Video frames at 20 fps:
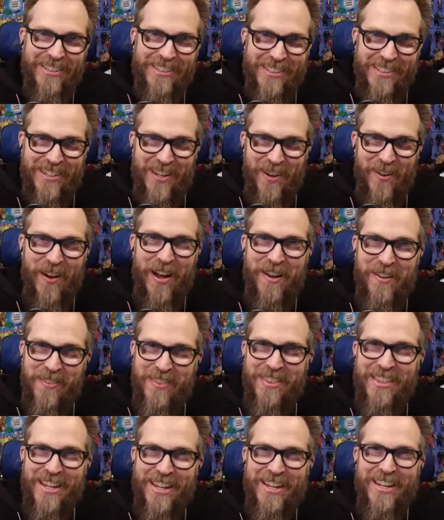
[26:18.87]
so I'm
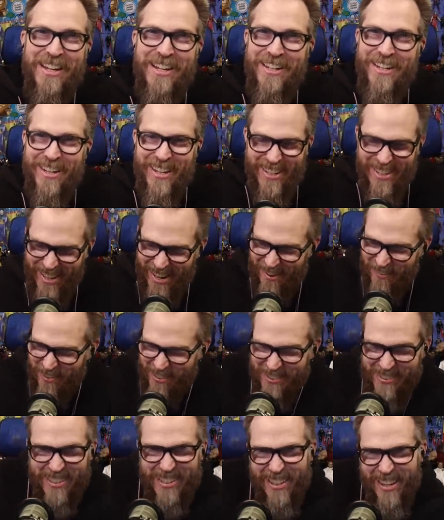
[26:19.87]
thinking that
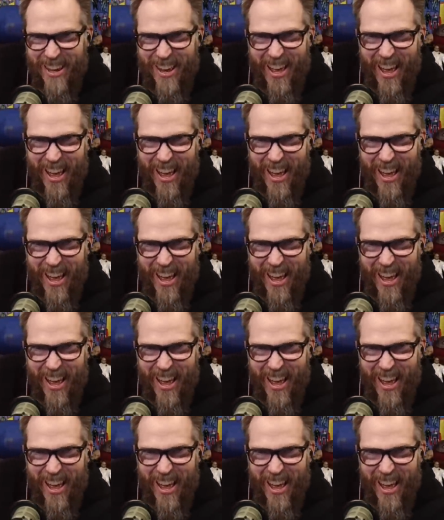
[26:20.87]
was a